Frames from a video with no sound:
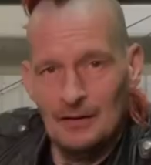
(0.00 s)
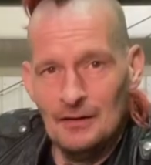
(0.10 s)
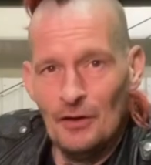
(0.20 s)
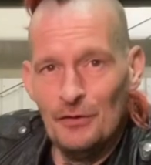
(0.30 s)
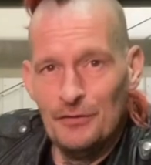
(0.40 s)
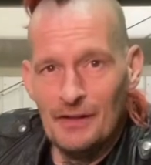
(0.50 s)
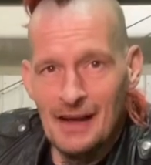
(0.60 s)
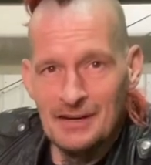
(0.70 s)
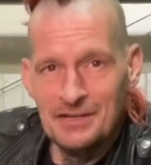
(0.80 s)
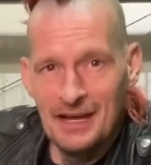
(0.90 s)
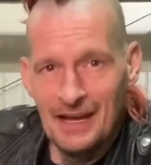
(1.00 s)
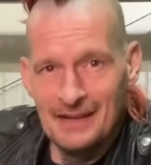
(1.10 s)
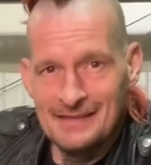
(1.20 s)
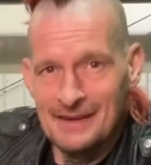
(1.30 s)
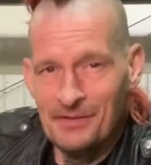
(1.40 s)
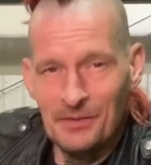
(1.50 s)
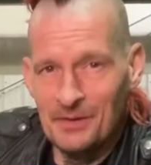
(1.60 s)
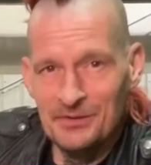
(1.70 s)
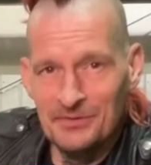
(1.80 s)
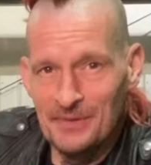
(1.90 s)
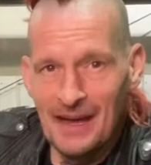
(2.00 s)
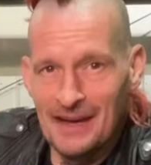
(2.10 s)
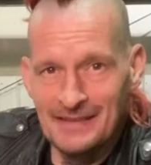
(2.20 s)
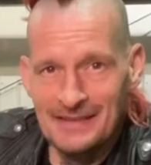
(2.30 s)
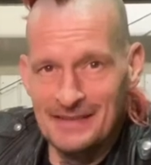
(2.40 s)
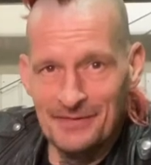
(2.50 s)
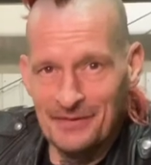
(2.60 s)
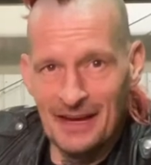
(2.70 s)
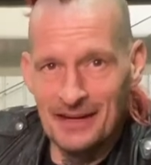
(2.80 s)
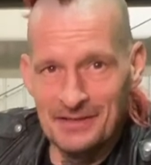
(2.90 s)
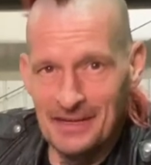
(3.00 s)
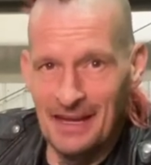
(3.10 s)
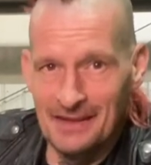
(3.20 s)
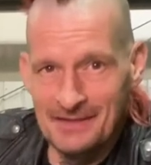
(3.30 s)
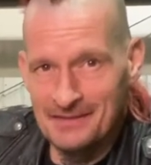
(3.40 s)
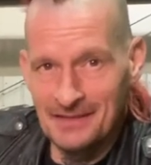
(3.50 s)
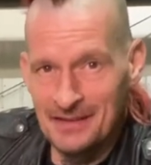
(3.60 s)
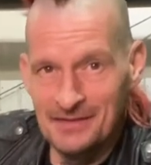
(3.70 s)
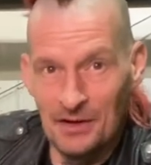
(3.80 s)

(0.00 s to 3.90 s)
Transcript: Oh, Flashdance. Everyone's reacted to Flashdance because,